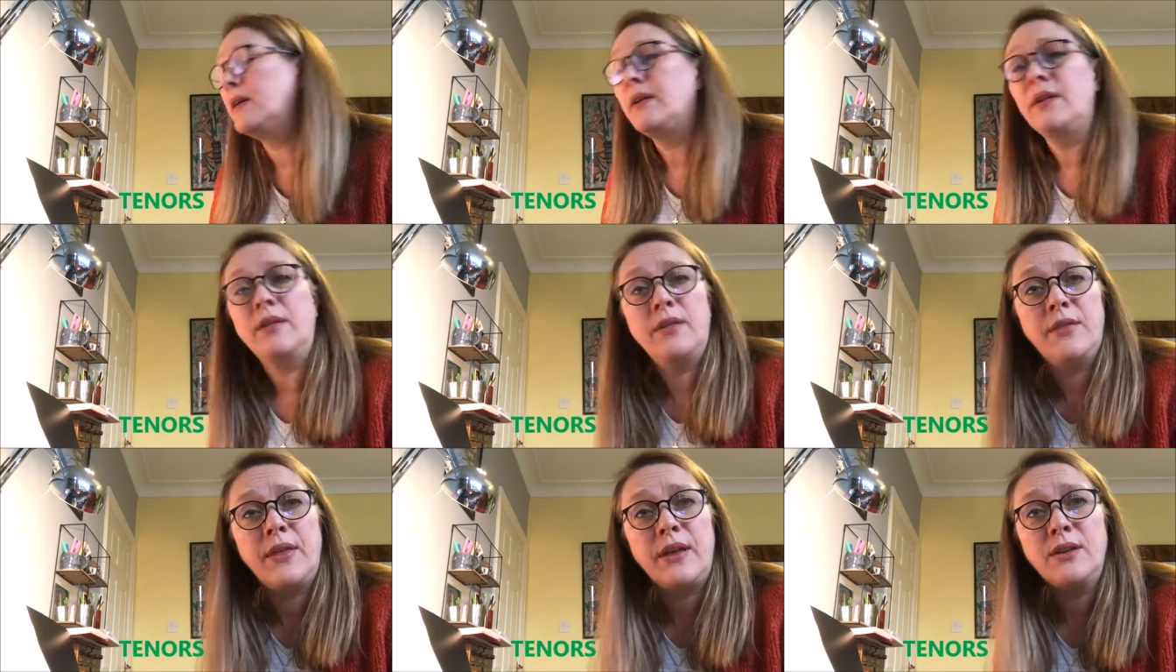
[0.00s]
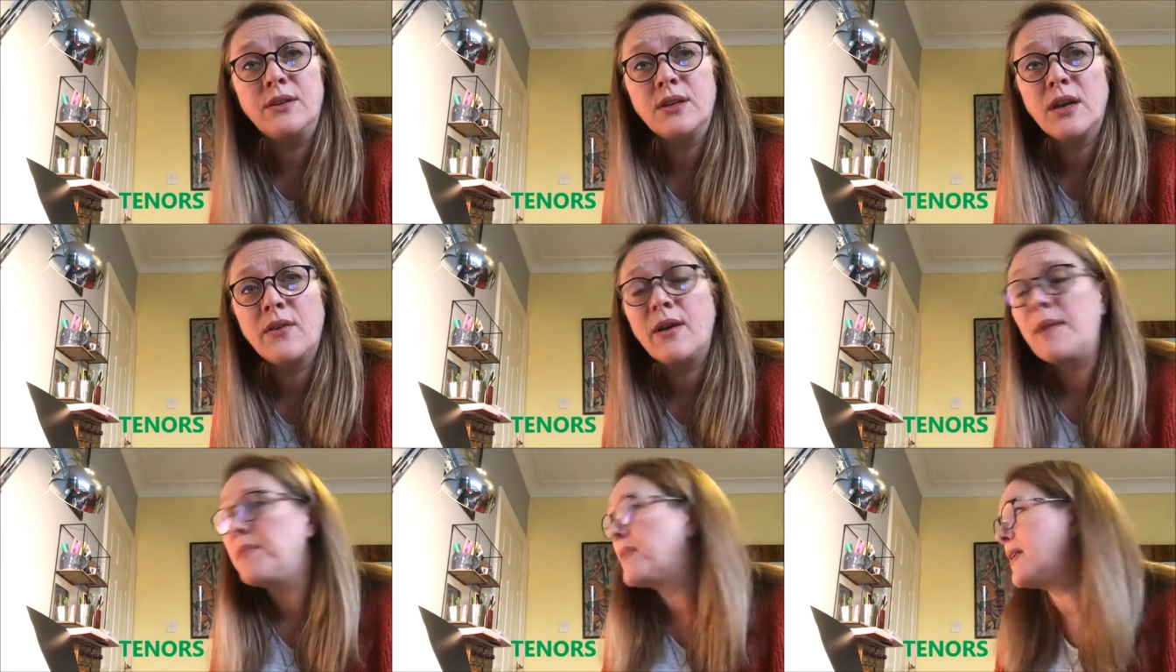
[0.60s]
Then you go
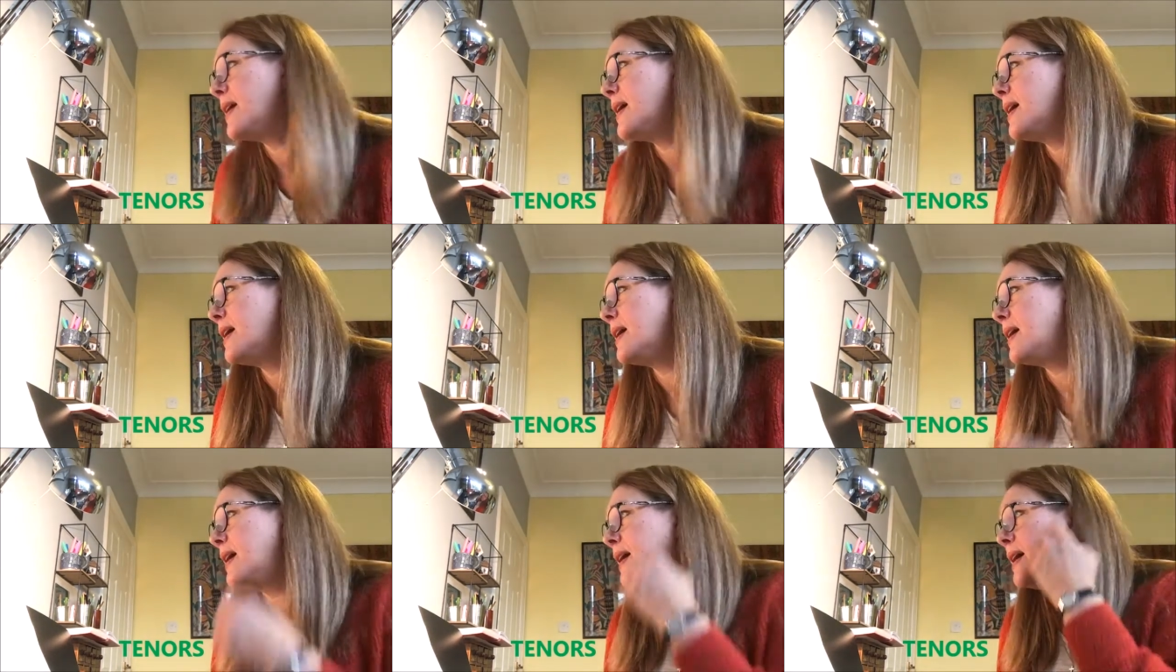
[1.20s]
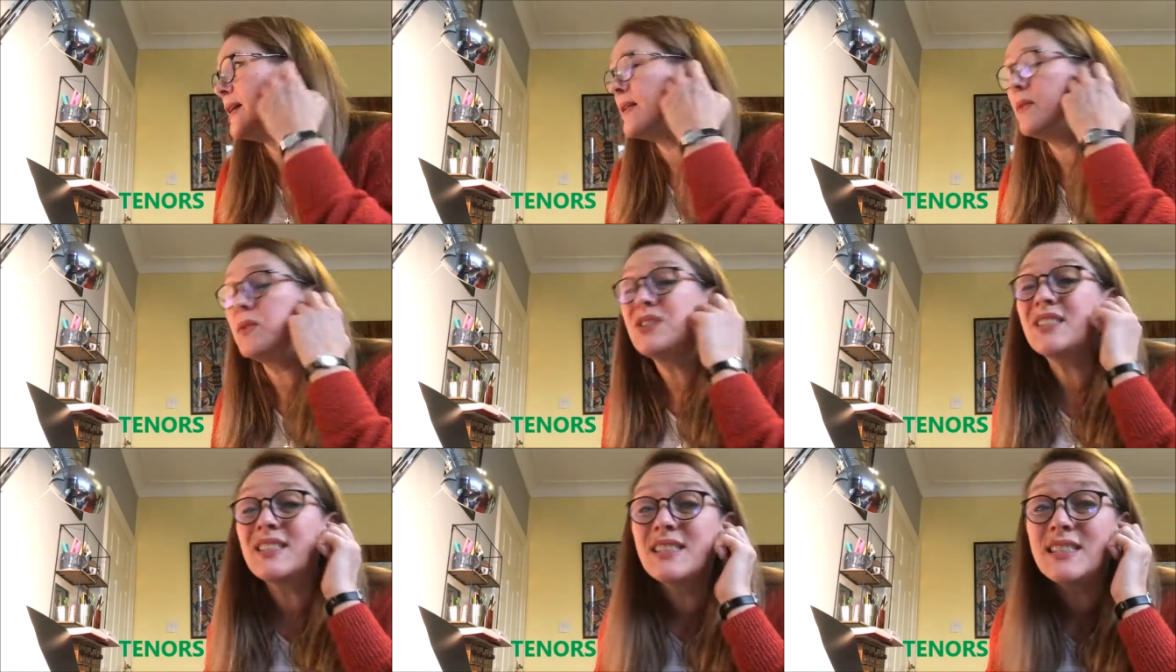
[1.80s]
up there,
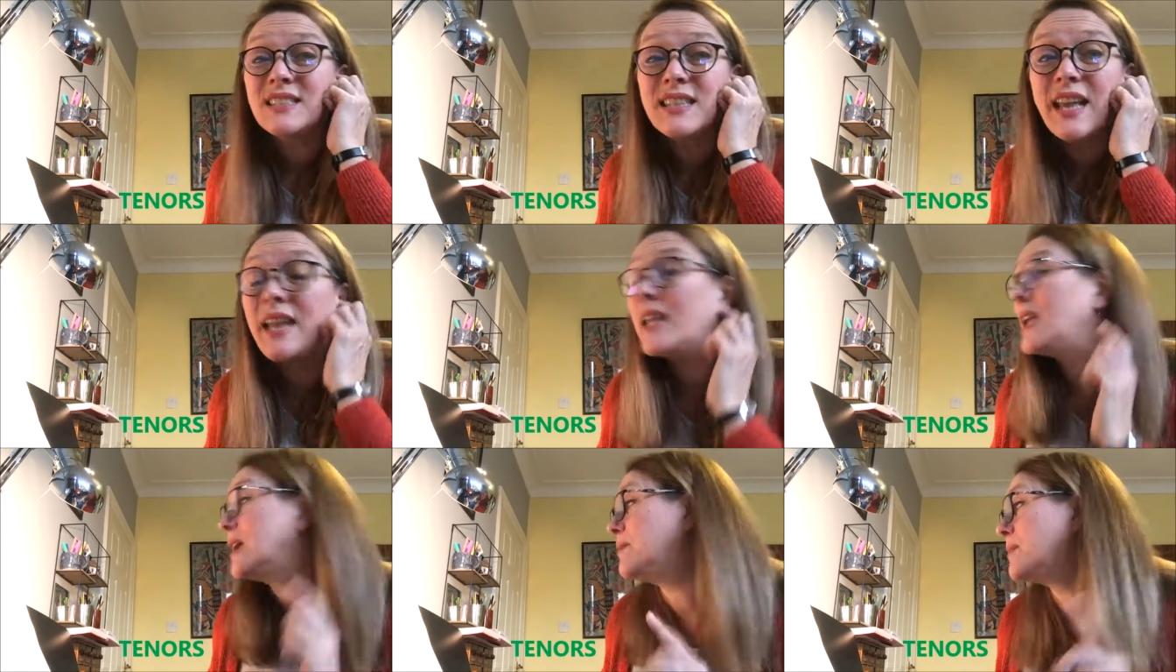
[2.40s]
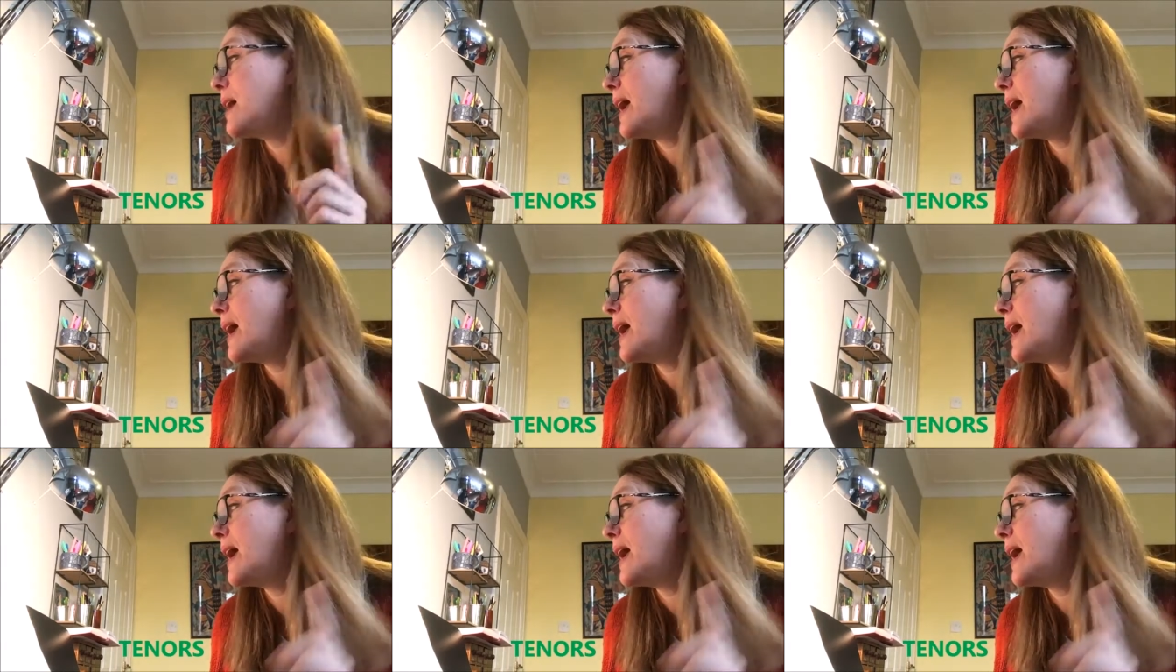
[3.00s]
which is the same